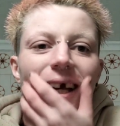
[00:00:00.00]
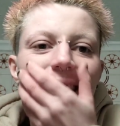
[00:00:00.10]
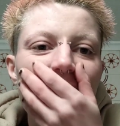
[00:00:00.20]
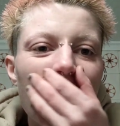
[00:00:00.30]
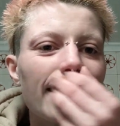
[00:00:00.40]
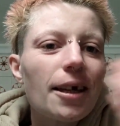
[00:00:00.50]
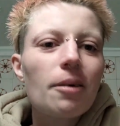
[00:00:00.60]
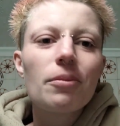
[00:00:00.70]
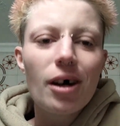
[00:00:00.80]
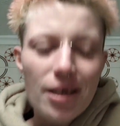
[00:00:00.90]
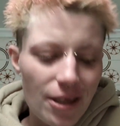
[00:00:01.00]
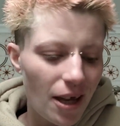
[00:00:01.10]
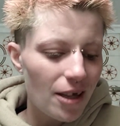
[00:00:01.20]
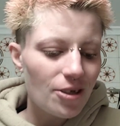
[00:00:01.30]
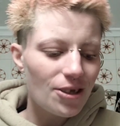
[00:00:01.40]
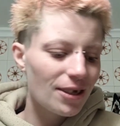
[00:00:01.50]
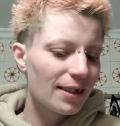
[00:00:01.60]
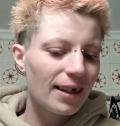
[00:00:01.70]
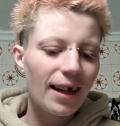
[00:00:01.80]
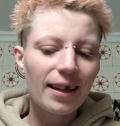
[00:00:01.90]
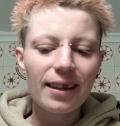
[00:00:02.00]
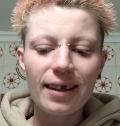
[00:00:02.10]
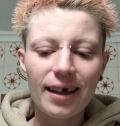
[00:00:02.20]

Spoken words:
create a mustache and